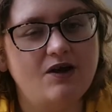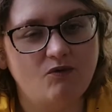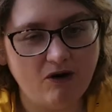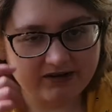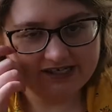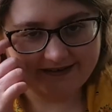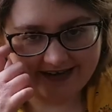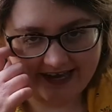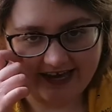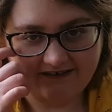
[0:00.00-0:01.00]
What we're doing
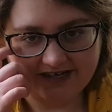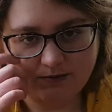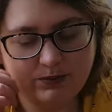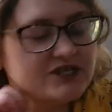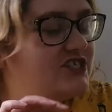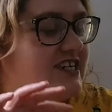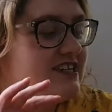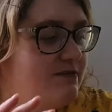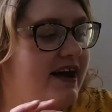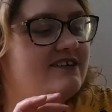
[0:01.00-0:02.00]
here is pushing
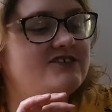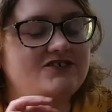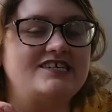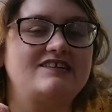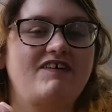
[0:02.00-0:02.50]
the boundaries